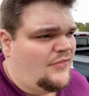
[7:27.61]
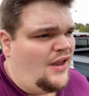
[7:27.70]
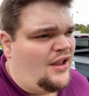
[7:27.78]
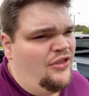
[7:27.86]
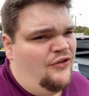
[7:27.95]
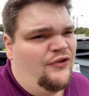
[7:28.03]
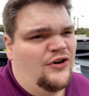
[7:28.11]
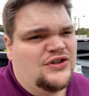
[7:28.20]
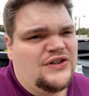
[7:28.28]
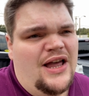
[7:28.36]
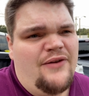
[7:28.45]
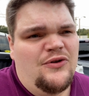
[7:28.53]
The first
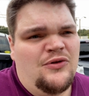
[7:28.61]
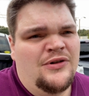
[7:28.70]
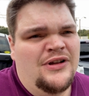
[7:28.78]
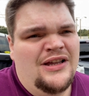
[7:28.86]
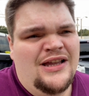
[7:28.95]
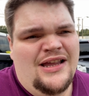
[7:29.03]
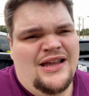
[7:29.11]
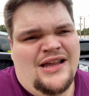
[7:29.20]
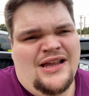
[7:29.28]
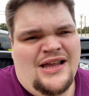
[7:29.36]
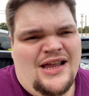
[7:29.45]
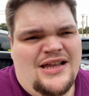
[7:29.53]
level
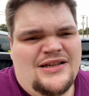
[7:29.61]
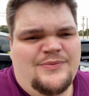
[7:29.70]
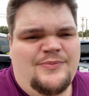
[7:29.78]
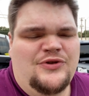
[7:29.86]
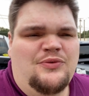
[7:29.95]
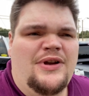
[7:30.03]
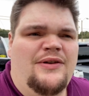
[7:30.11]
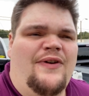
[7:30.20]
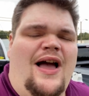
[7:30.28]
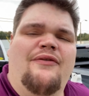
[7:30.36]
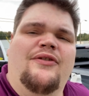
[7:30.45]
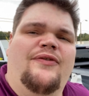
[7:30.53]
is between
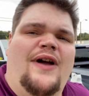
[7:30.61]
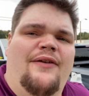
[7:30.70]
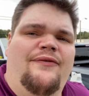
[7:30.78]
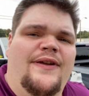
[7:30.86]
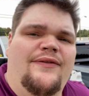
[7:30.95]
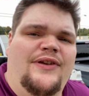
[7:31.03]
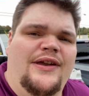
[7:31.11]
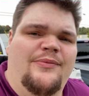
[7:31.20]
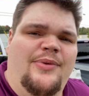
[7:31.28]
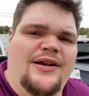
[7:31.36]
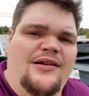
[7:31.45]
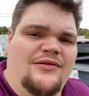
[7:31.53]
$5 and $550,
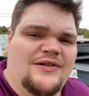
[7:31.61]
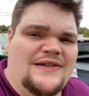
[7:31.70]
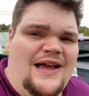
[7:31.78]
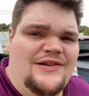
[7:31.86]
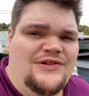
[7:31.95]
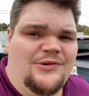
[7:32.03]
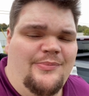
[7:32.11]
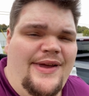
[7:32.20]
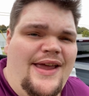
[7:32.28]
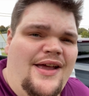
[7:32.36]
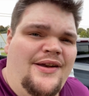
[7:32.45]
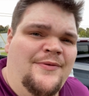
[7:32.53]
depending on the size of your
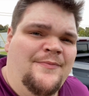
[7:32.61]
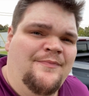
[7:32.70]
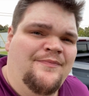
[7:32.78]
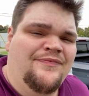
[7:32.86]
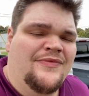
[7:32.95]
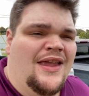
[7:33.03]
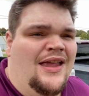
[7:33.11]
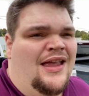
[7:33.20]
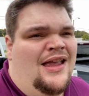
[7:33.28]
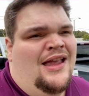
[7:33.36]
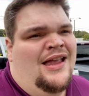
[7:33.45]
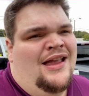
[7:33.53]
bed.
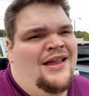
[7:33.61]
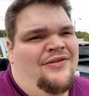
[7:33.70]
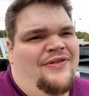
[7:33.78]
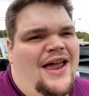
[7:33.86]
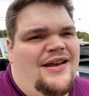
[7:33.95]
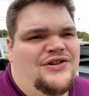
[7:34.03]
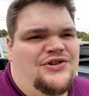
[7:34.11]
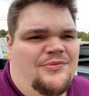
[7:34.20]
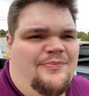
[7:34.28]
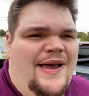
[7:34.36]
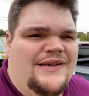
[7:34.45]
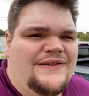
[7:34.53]
That is your
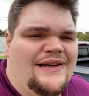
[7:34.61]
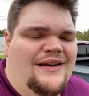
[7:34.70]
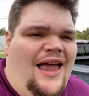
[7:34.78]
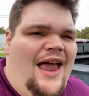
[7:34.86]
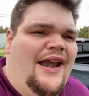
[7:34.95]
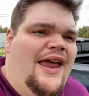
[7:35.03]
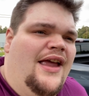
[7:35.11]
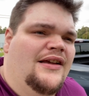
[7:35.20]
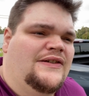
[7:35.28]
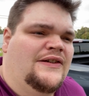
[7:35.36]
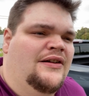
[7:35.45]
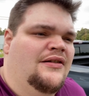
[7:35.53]
basic
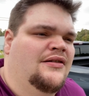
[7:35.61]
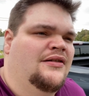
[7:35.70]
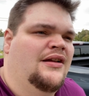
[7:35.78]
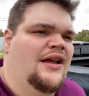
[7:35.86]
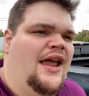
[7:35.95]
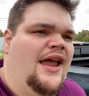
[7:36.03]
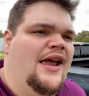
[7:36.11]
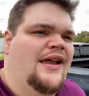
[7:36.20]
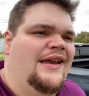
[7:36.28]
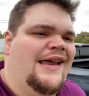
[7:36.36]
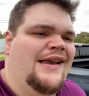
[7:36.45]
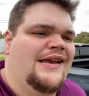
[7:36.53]
Line-X, and
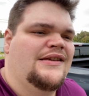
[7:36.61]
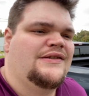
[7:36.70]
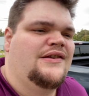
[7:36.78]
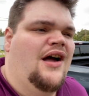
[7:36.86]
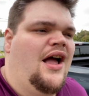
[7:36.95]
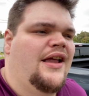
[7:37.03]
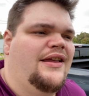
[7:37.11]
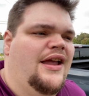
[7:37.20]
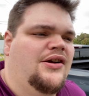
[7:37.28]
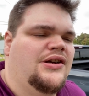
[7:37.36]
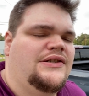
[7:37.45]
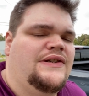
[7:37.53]
it is not
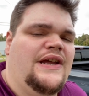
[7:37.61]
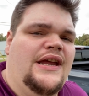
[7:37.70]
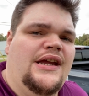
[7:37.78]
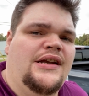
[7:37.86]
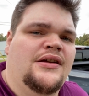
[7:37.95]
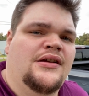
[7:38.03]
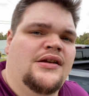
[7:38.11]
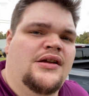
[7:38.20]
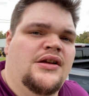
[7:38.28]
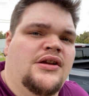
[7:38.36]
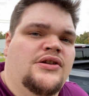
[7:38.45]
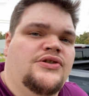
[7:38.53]
guaranteed
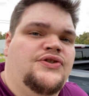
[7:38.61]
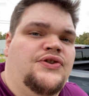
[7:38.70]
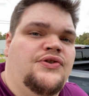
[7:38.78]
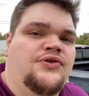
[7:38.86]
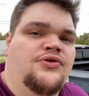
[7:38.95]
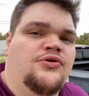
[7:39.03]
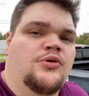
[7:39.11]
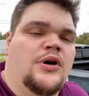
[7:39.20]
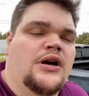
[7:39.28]
to